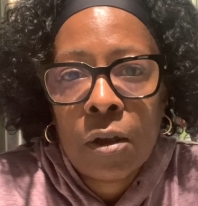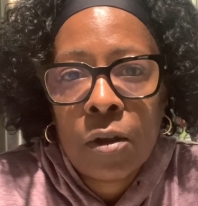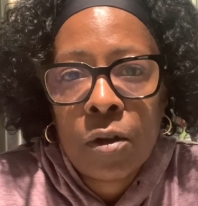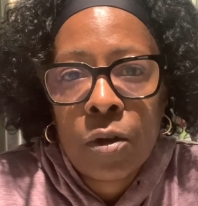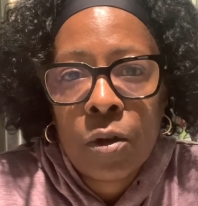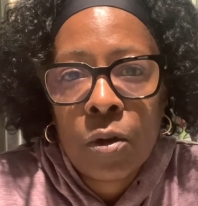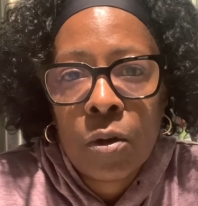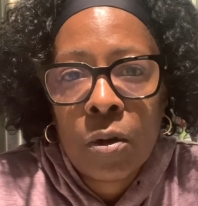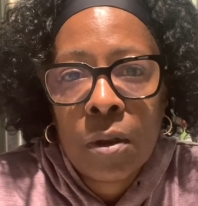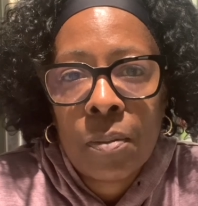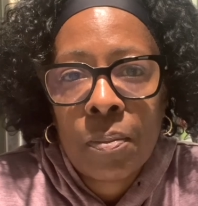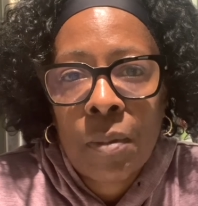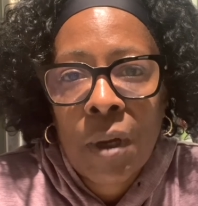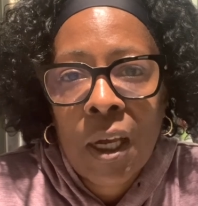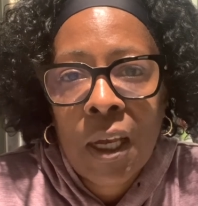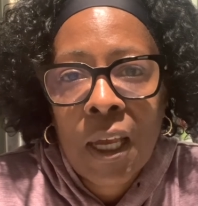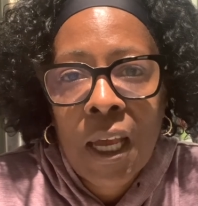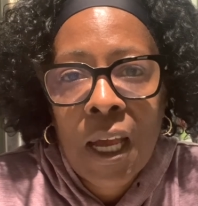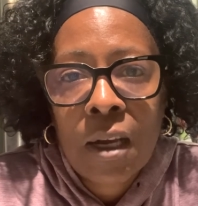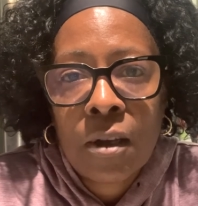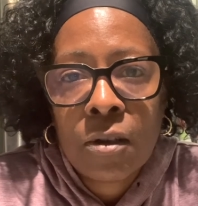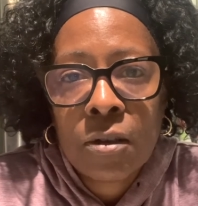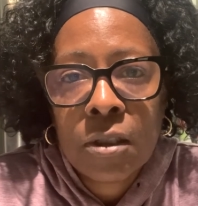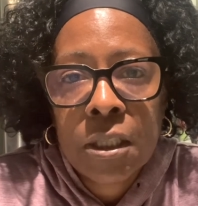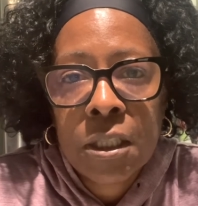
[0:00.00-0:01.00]
doing my
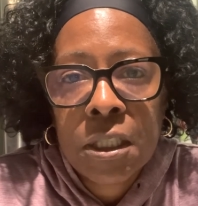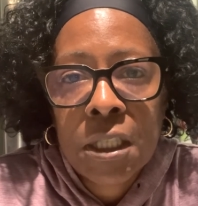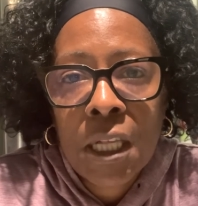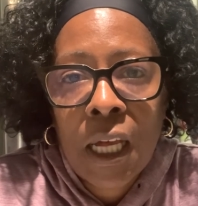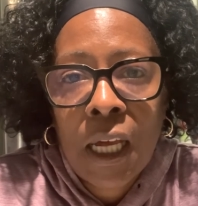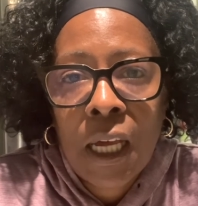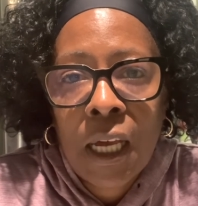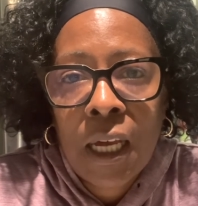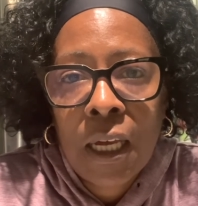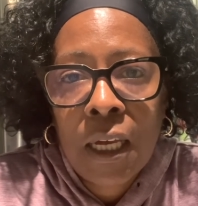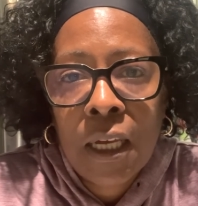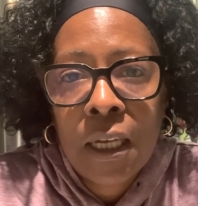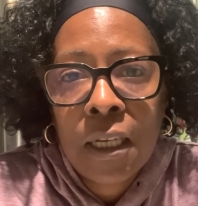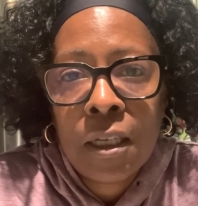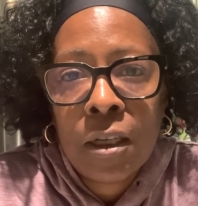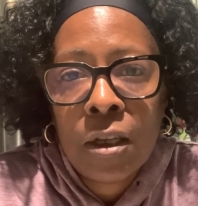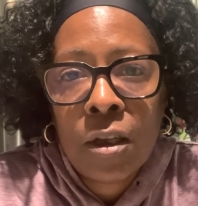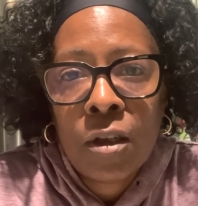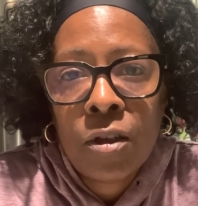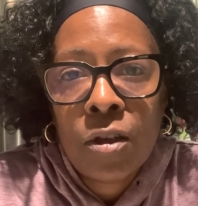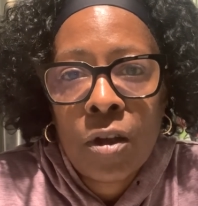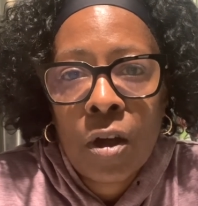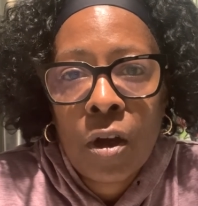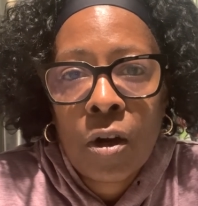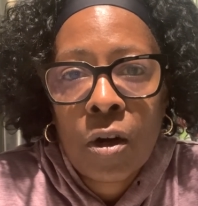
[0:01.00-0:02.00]
outside
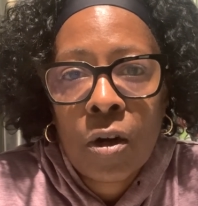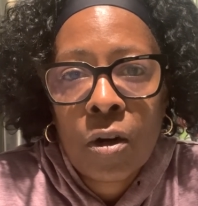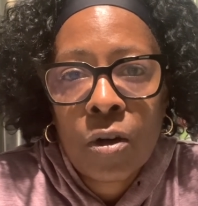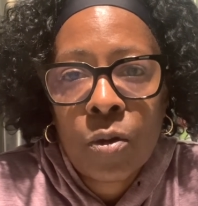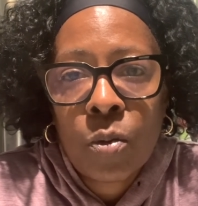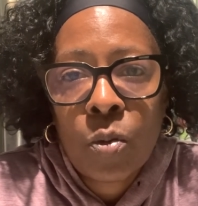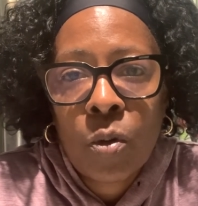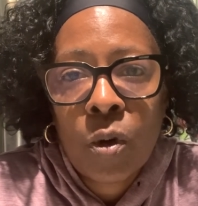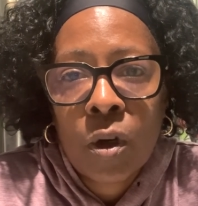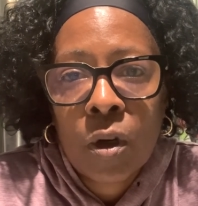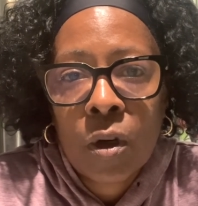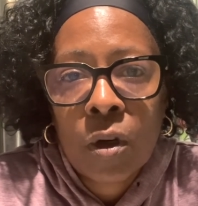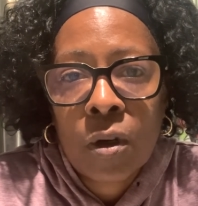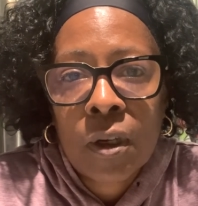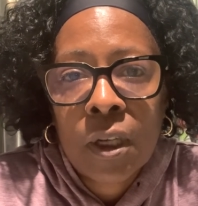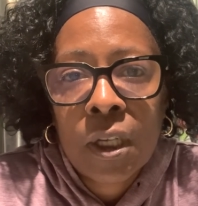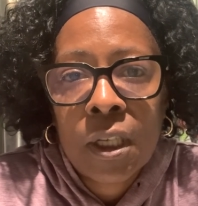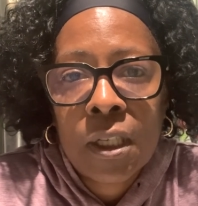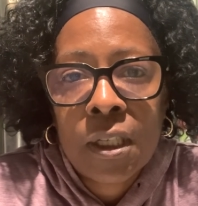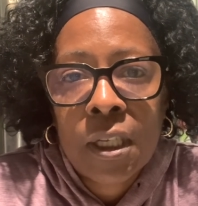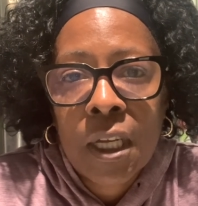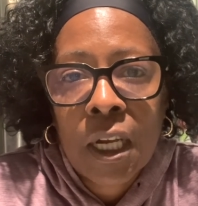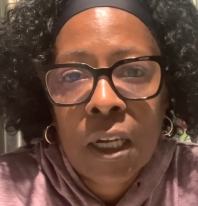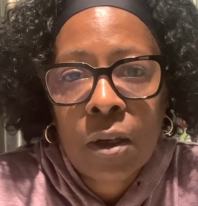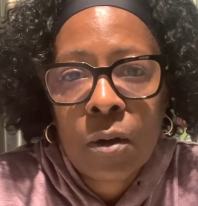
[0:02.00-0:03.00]
yard work
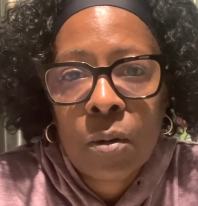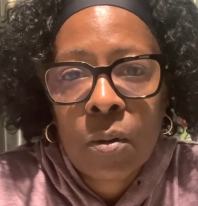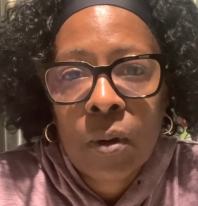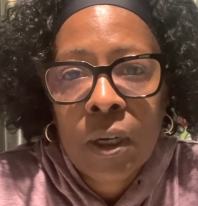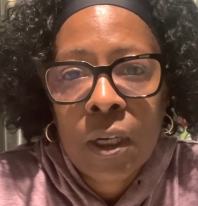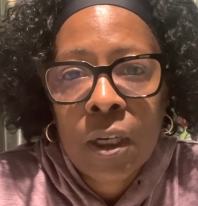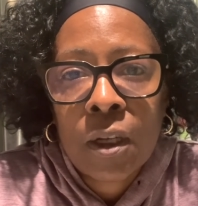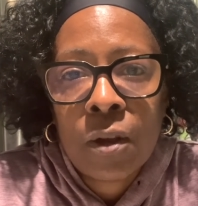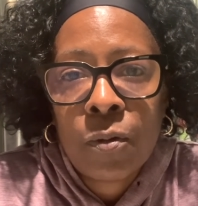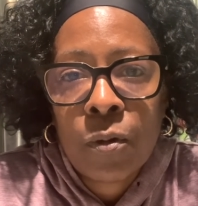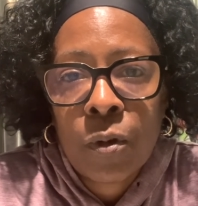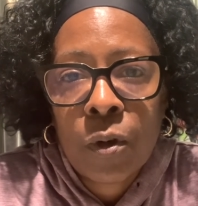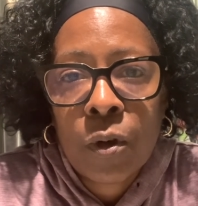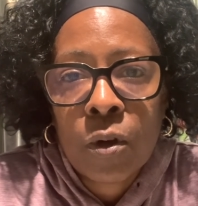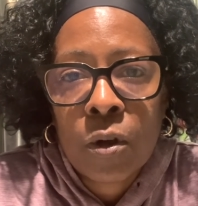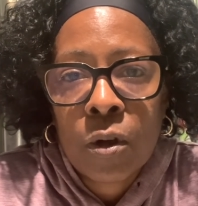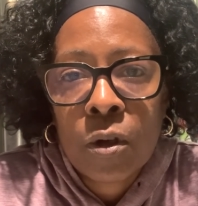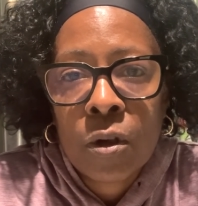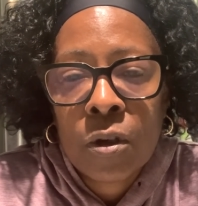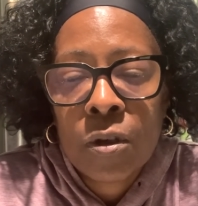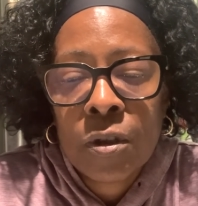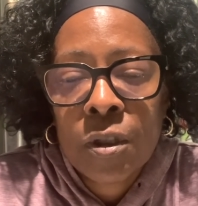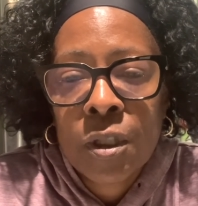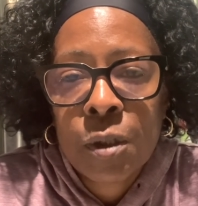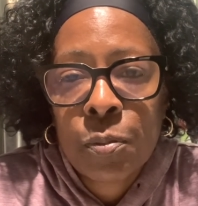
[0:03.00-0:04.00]
and decorating
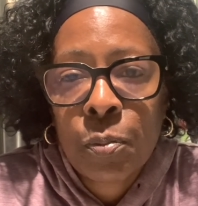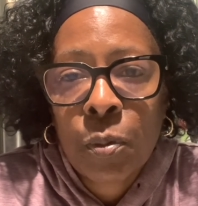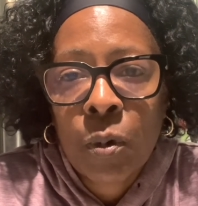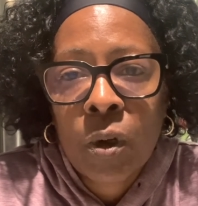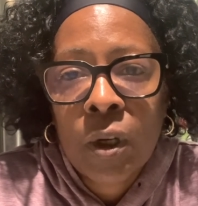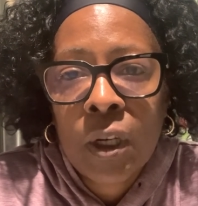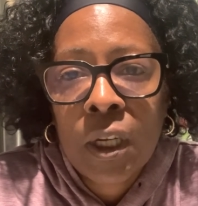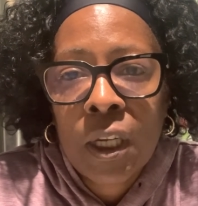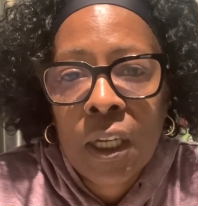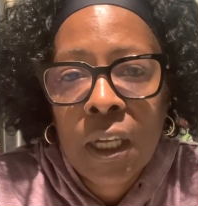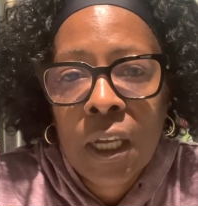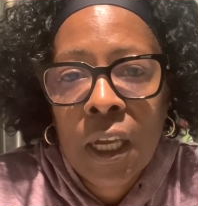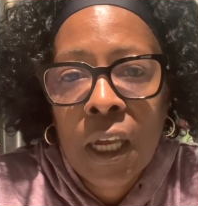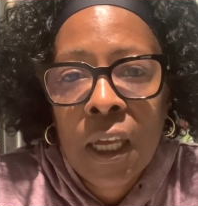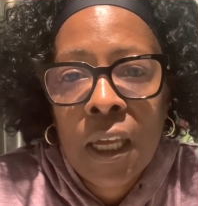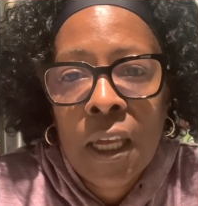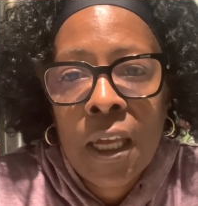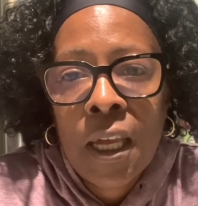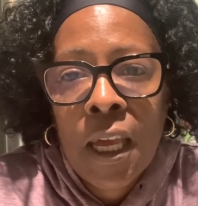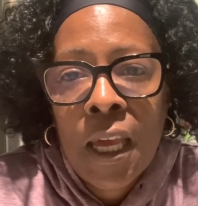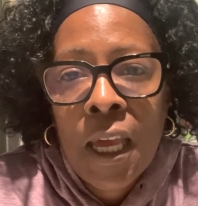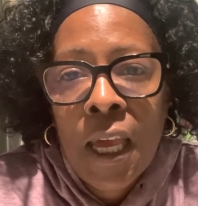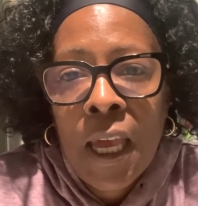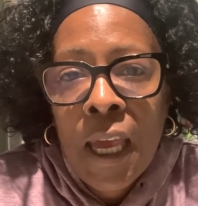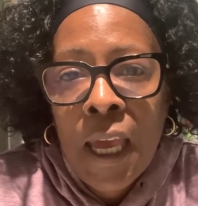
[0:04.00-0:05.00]
for spring
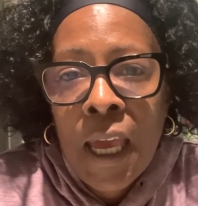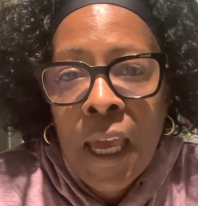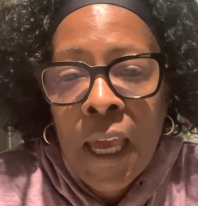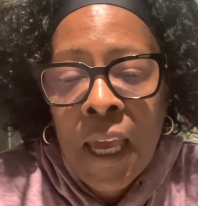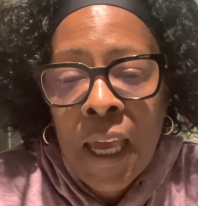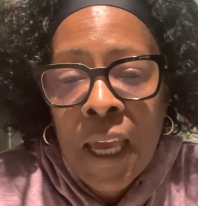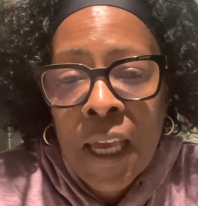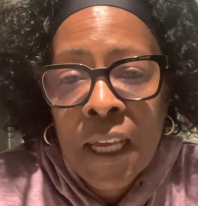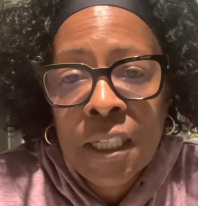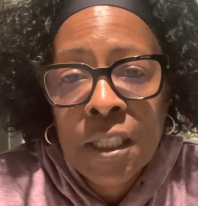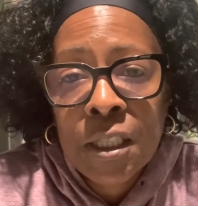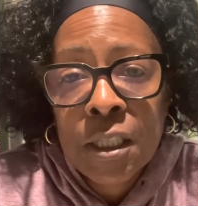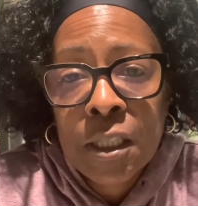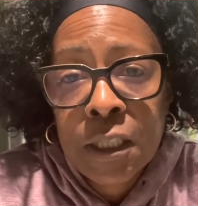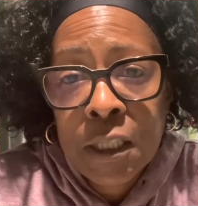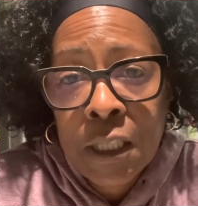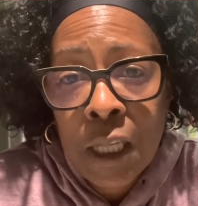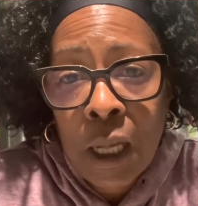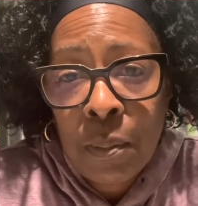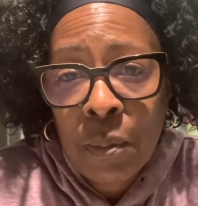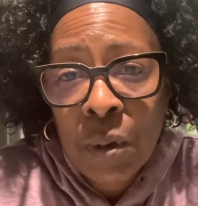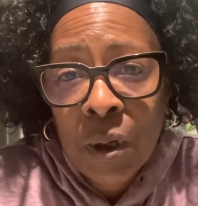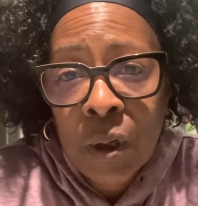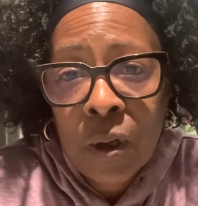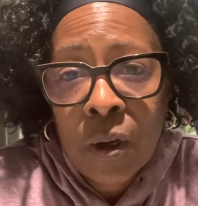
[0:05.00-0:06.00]
and
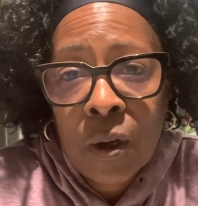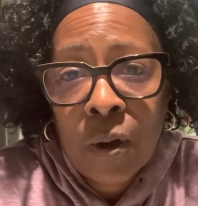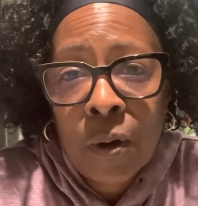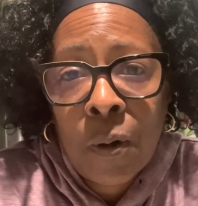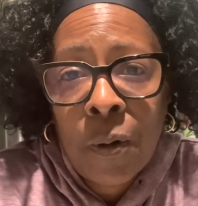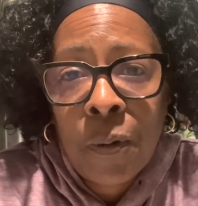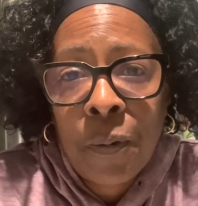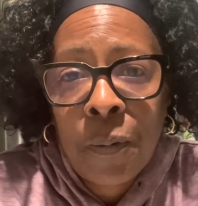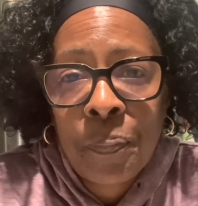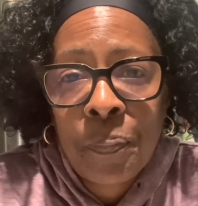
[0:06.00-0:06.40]
summer.